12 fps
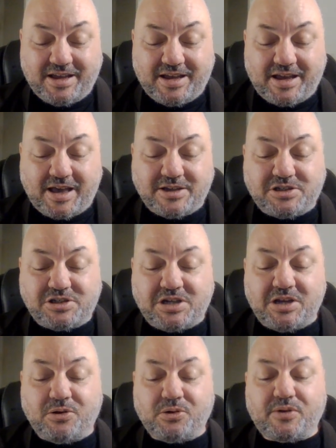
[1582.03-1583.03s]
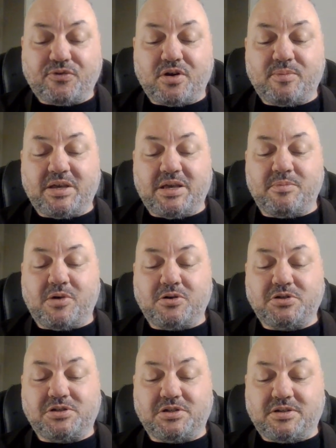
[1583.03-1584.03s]
a shield from
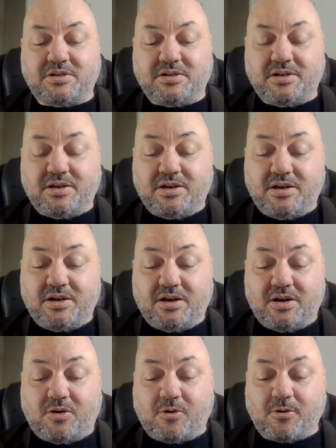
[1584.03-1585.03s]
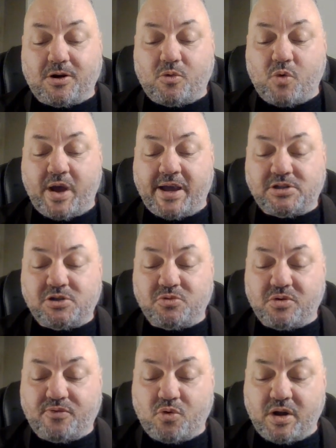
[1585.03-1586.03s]
emotion, or a way to
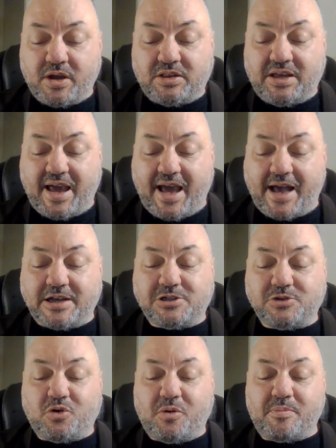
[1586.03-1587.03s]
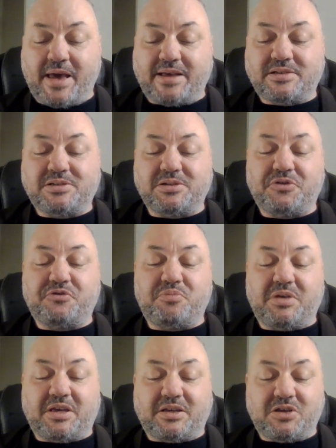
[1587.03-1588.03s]
avoid the actual mess of
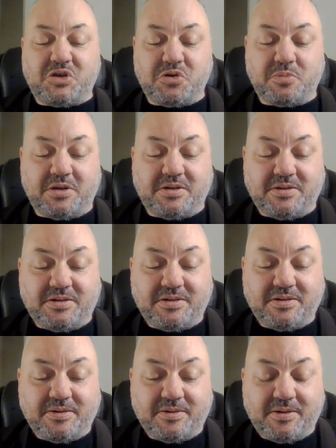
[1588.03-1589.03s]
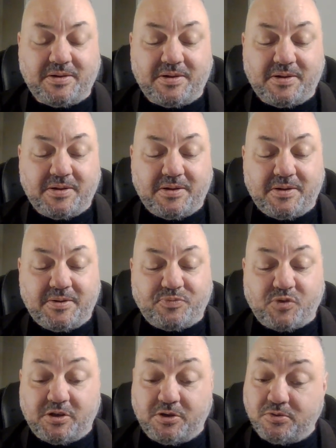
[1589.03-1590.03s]
being human.
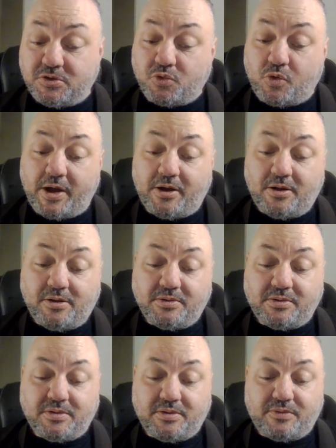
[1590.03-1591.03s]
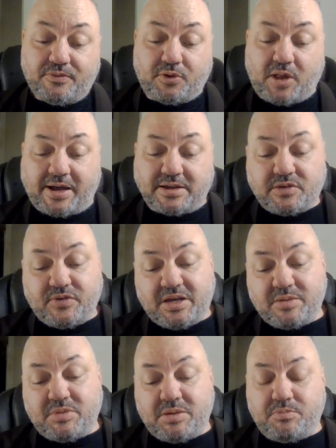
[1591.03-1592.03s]
Used well, philosophy
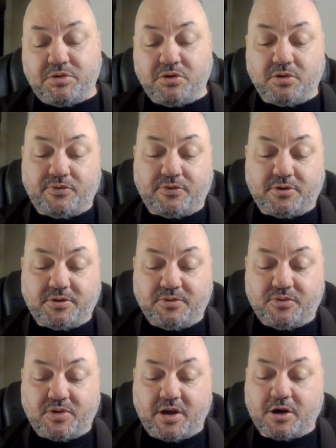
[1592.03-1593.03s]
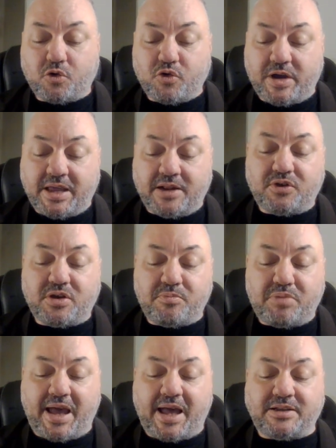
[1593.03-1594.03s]
can be beautiful, a creative
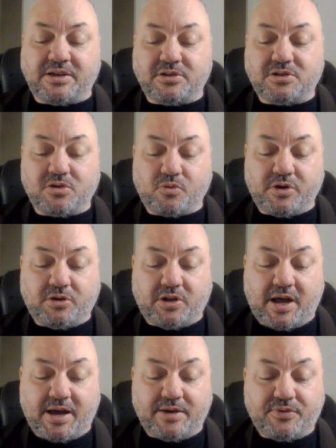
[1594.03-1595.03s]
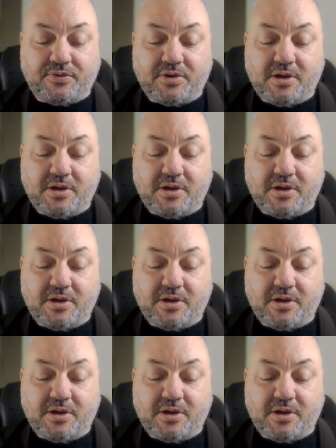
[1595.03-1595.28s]
companion to real life.